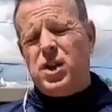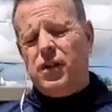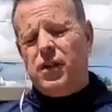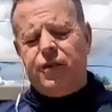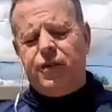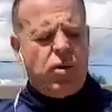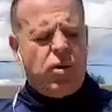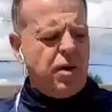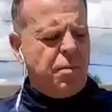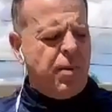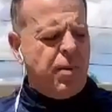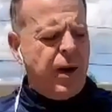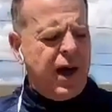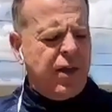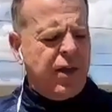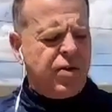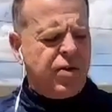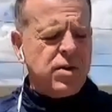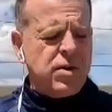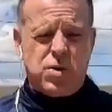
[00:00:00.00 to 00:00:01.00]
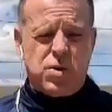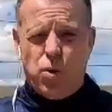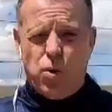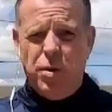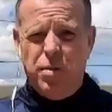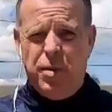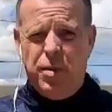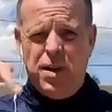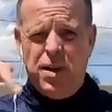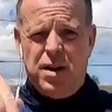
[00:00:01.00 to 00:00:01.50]
Florida Panthers, will
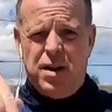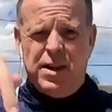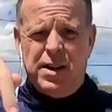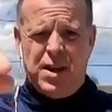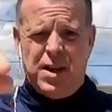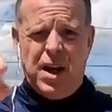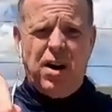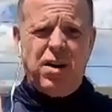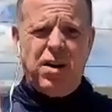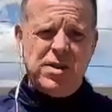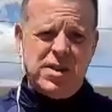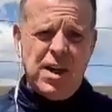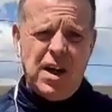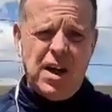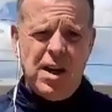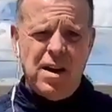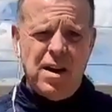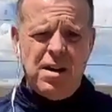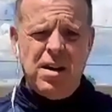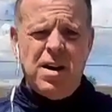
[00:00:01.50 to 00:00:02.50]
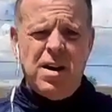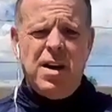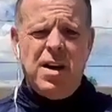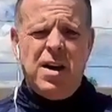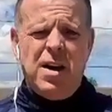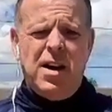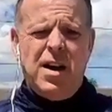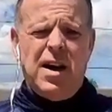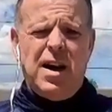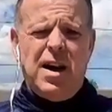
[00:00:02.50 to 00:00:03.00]
be in. He's guaranteed it.
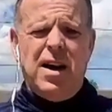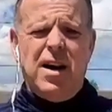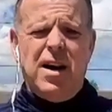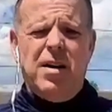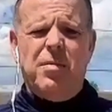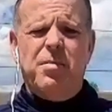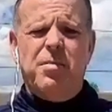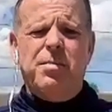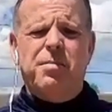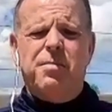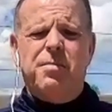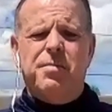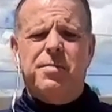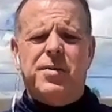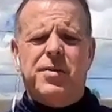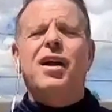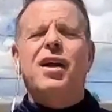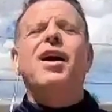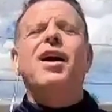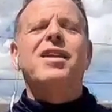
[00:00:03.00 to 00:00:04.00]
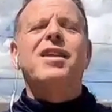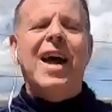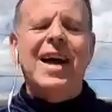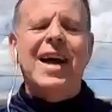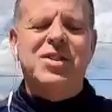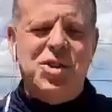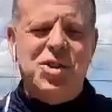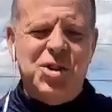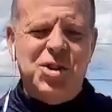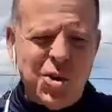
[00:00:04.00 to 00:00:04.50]
The
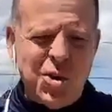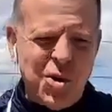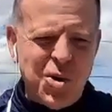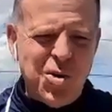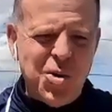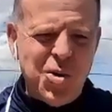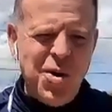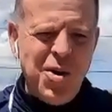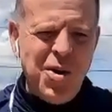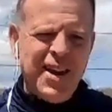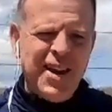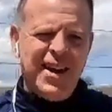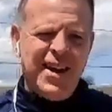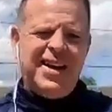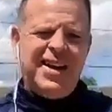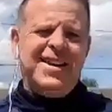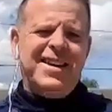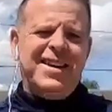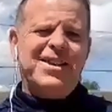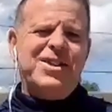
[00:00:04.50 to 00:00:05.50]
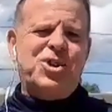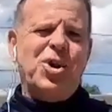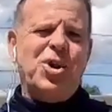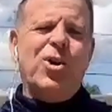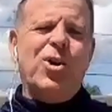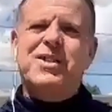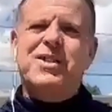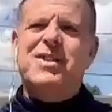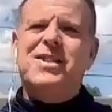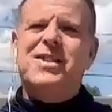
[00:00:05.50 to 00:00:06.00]
last two
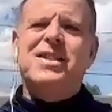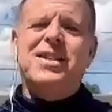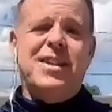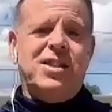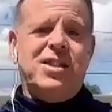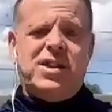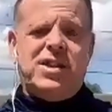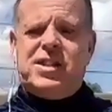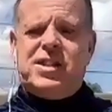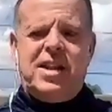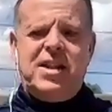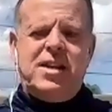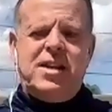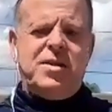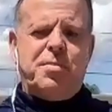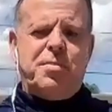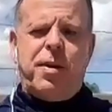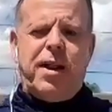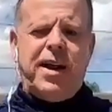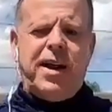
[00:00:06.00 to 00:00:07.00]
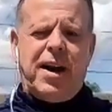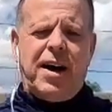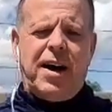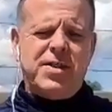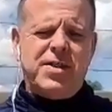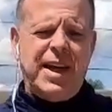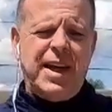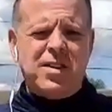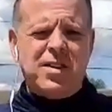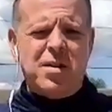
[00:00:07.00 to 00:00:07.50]
shows just in these playoffs,
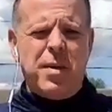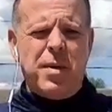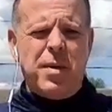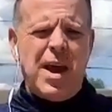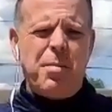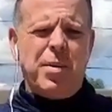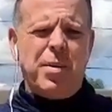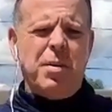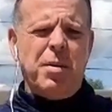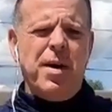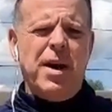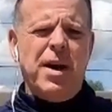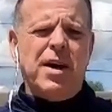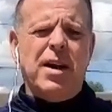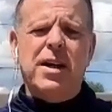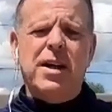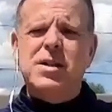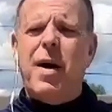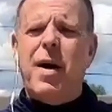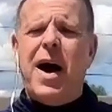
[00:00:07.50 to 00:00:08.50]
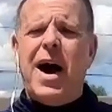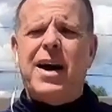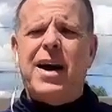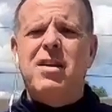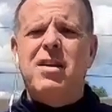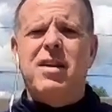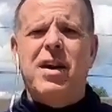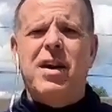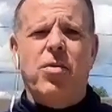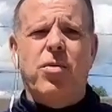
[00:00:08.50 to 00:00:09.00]
he hasn't been able to make it. He's back
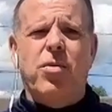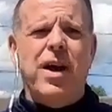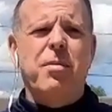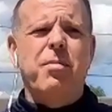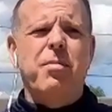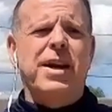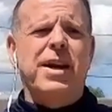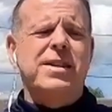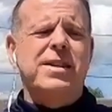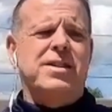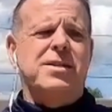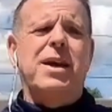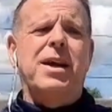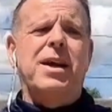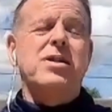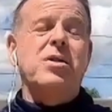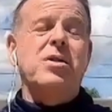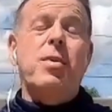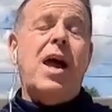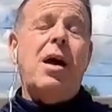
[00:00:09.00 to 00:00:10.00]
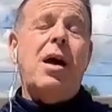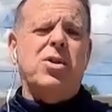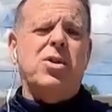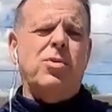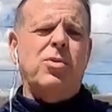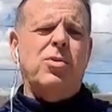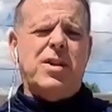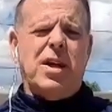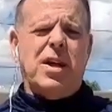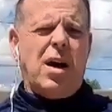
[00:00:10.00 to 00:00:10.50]
in Delray, but he hasn't been able
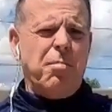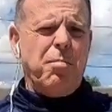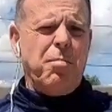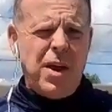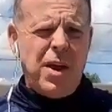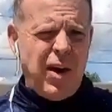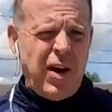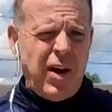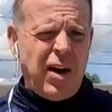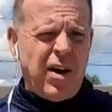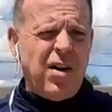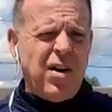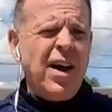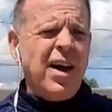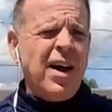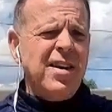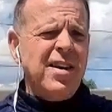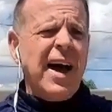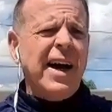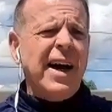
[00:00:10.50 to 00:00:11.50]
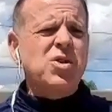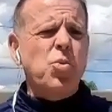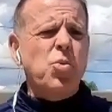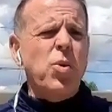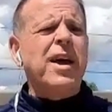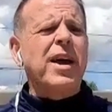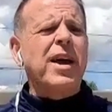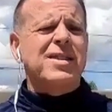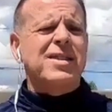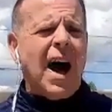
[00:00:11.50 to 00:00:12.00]
to. He's like, I'll be there next
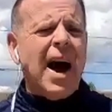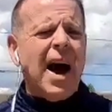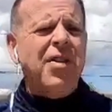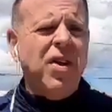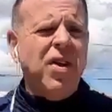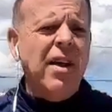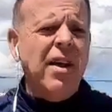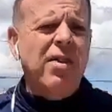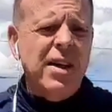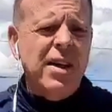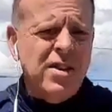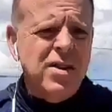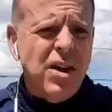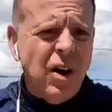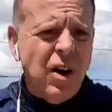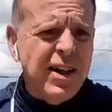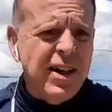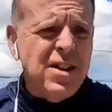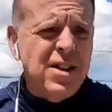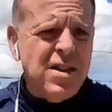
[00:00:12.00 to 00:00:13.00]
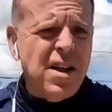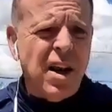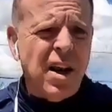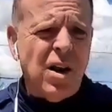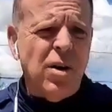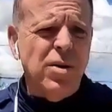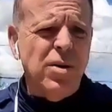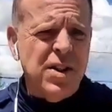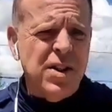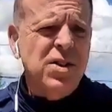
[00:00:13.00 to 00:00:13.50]
week because I think this series is going to
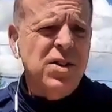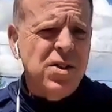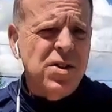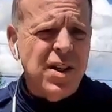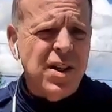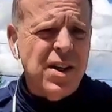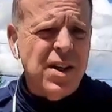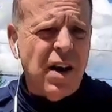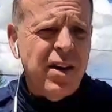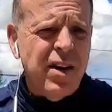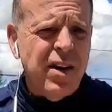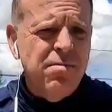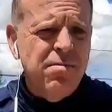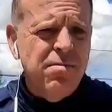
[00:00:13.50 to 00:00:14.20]
go 6 or 7.